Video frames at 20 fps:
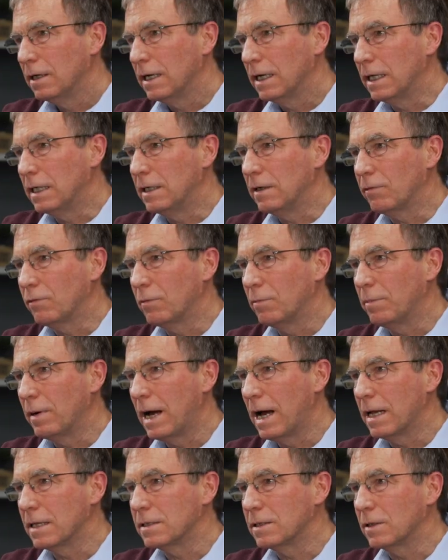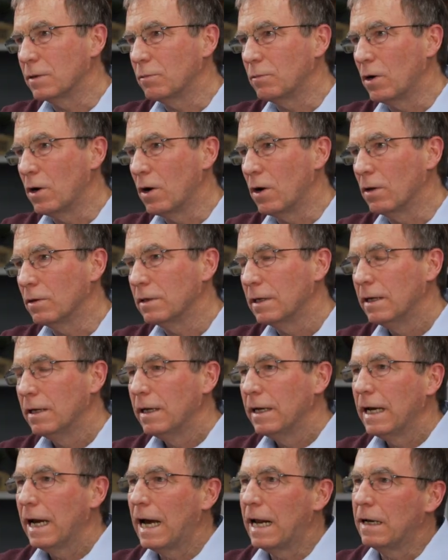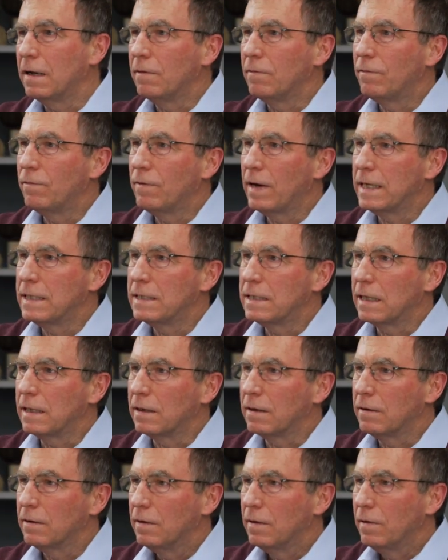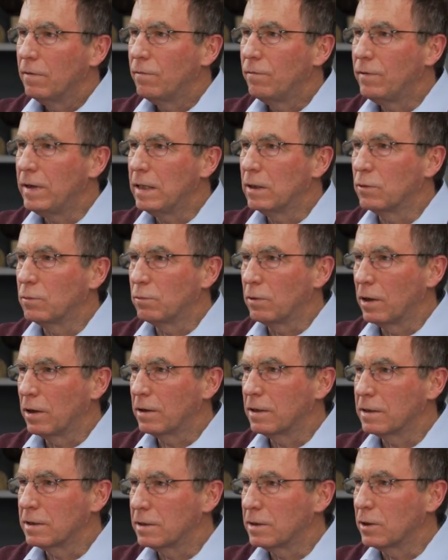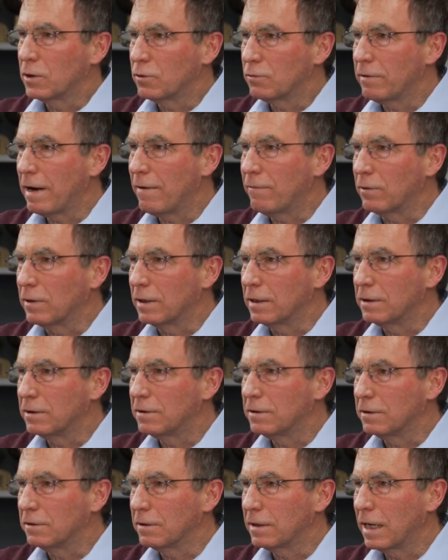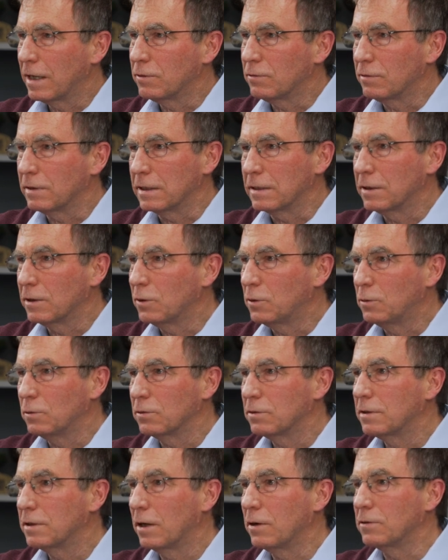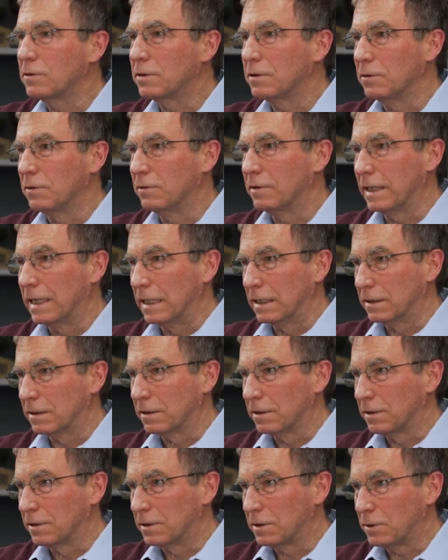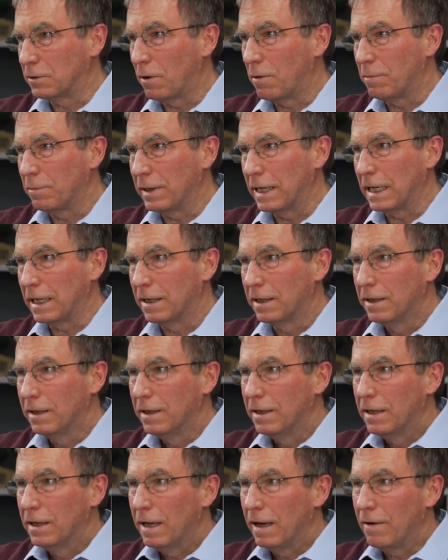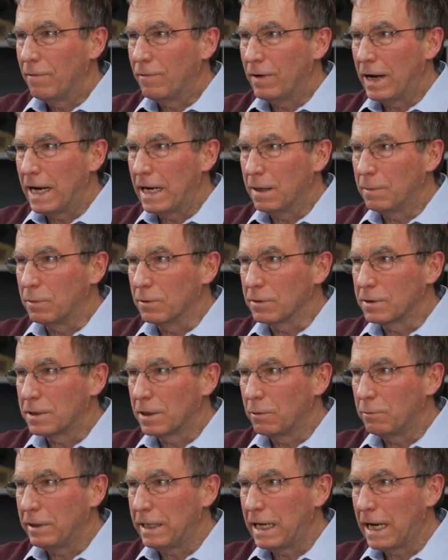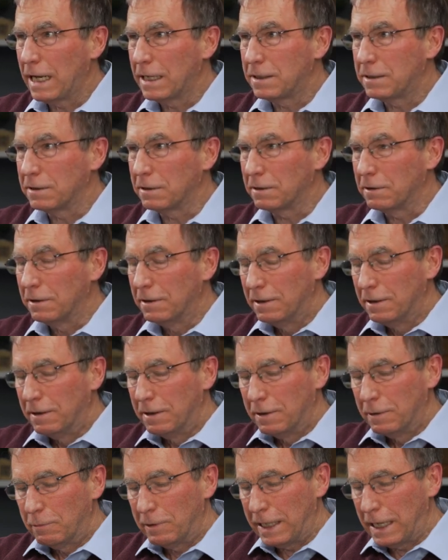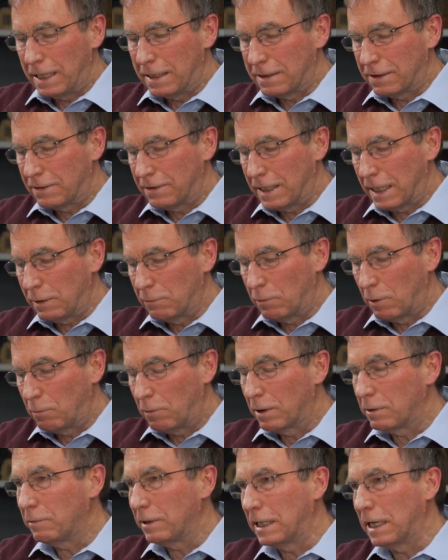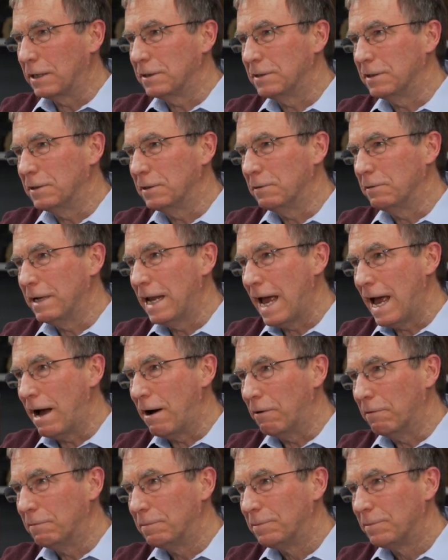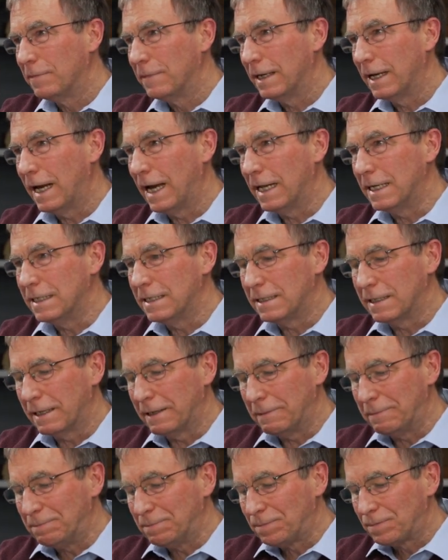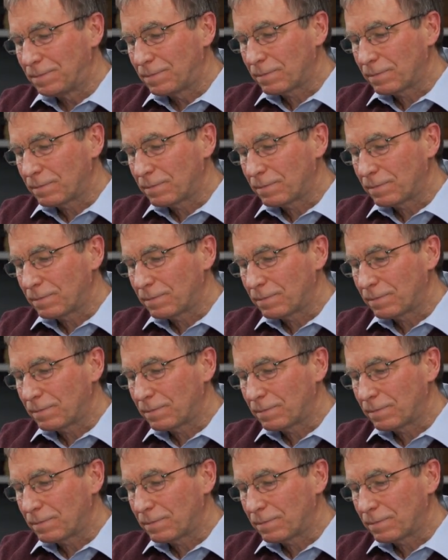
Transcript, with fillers: in different parts of the world and in funding field workers to travel into countries. And of course, those two things stopped being available. So we had to we had to think, well, what are we going to do now? And um,